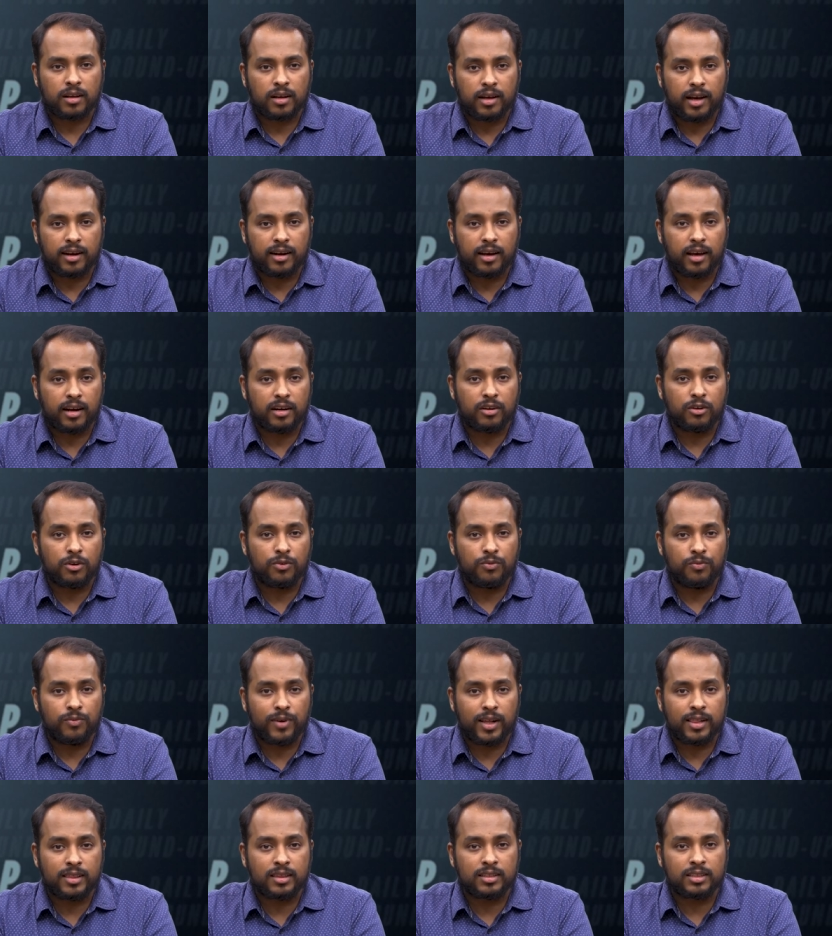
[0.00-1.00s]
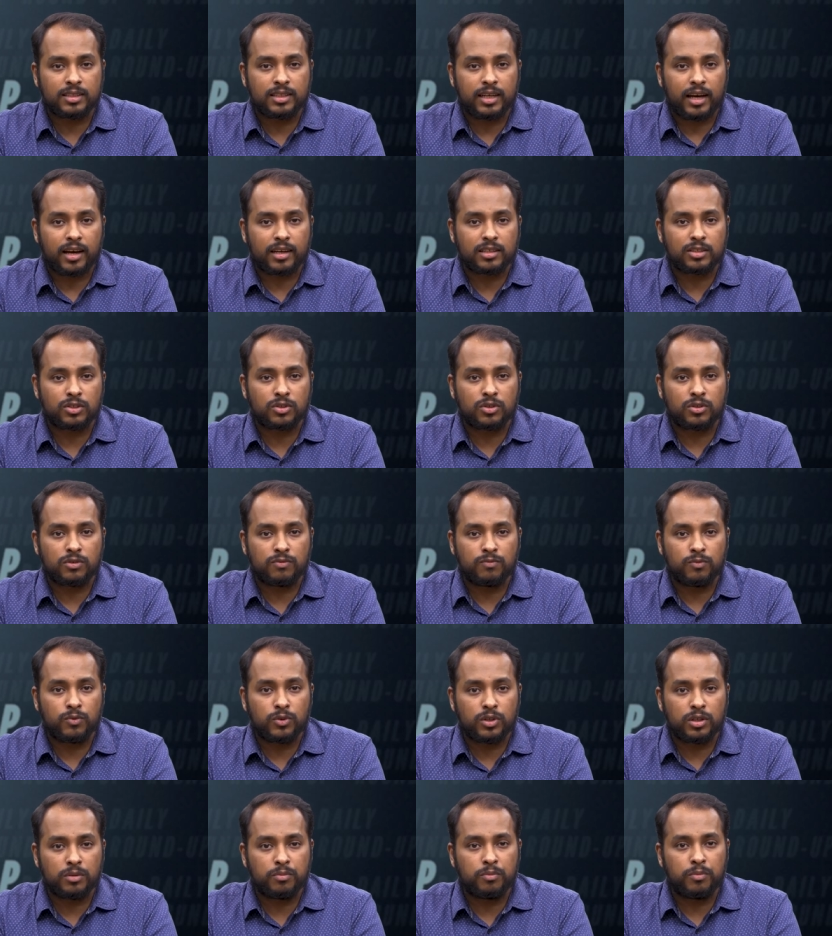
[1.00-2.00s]
An annual wealth tax
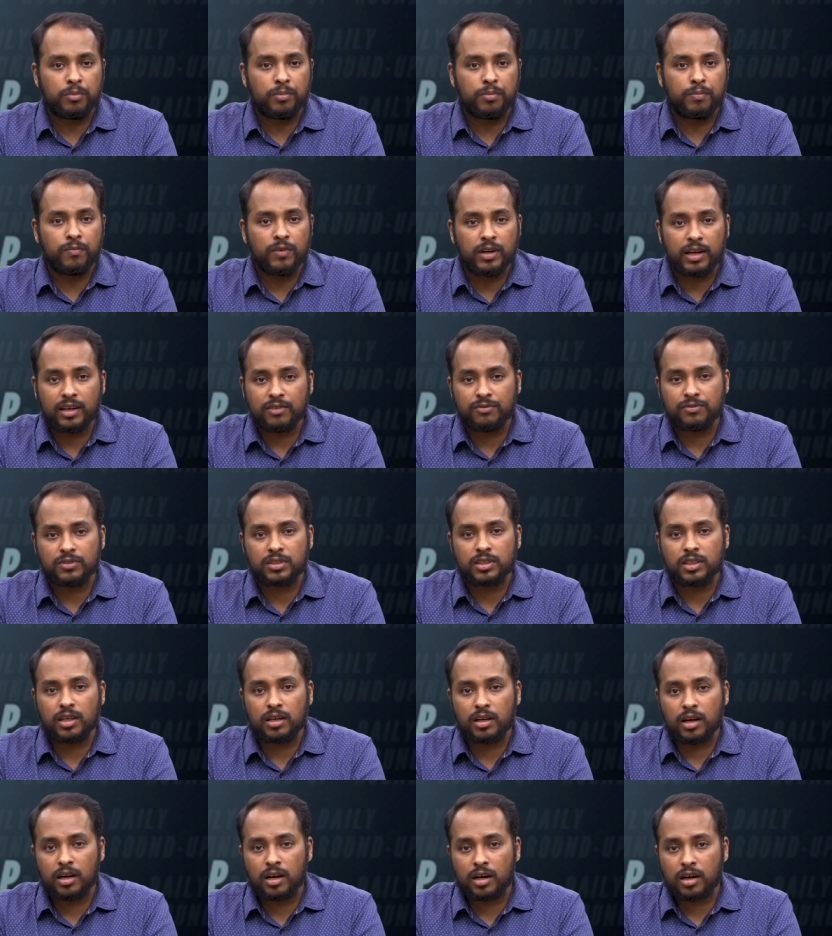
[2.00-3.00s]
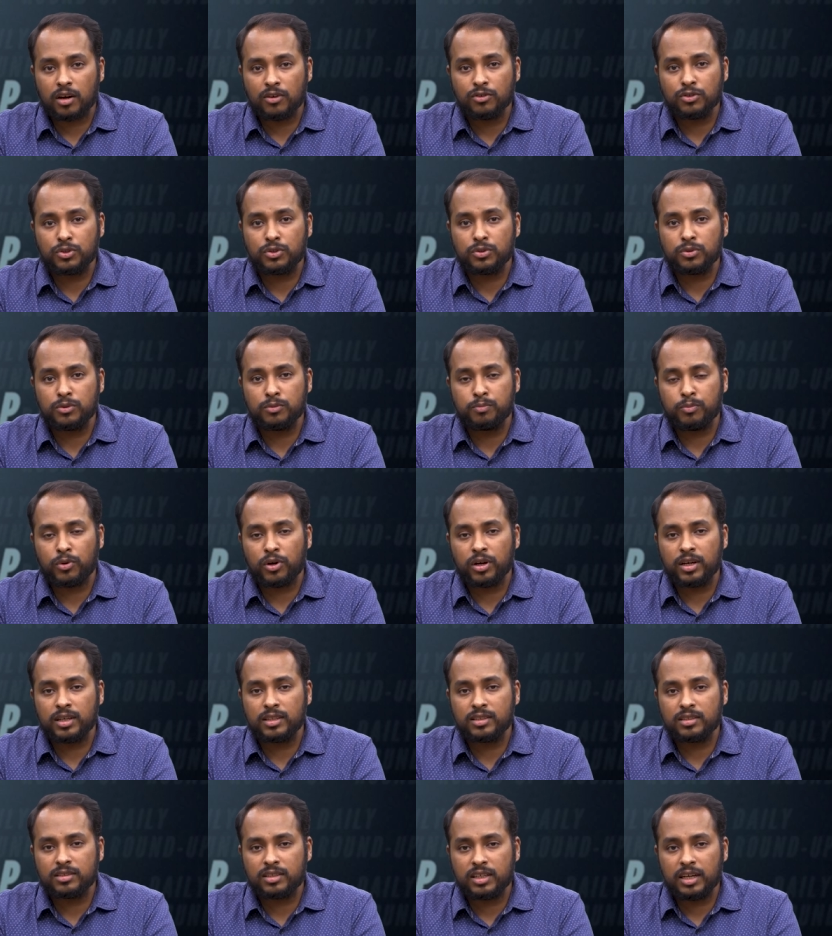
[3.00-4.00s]
would lift around
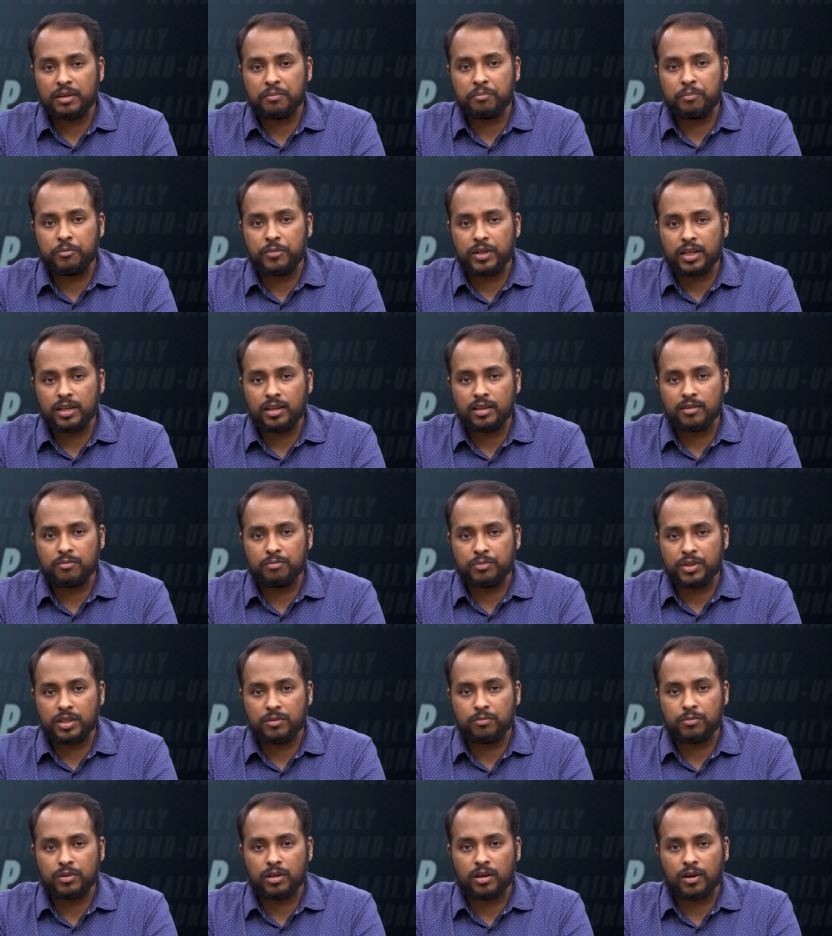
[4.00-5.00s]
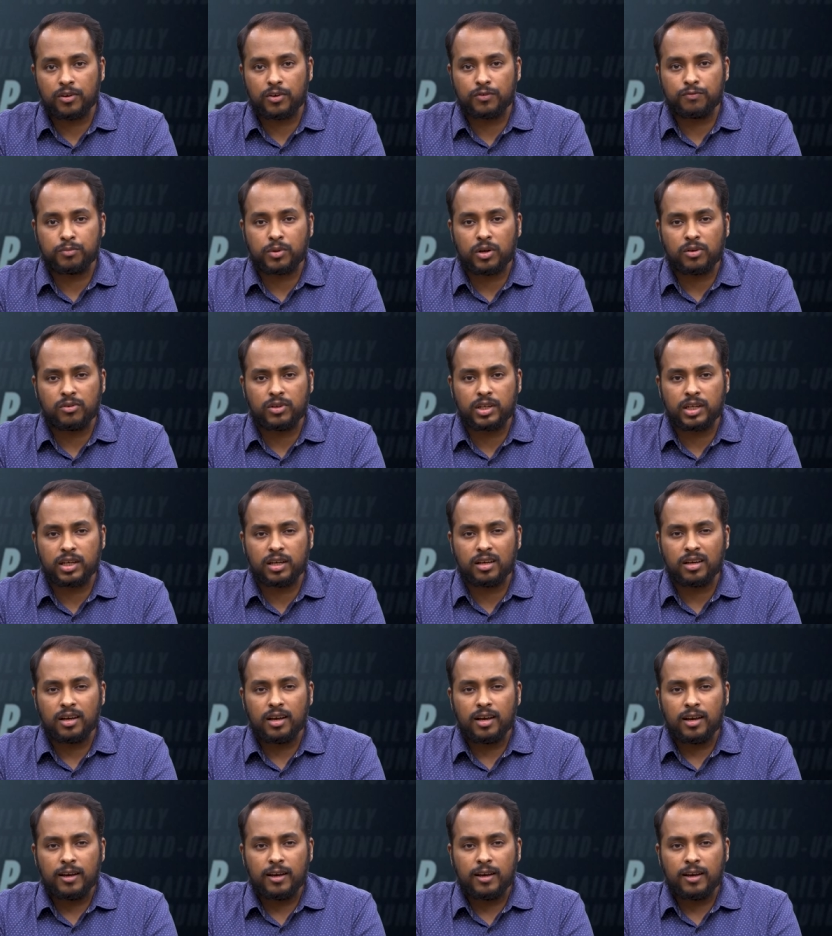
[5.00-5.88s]
2.3 billion people out of poverty,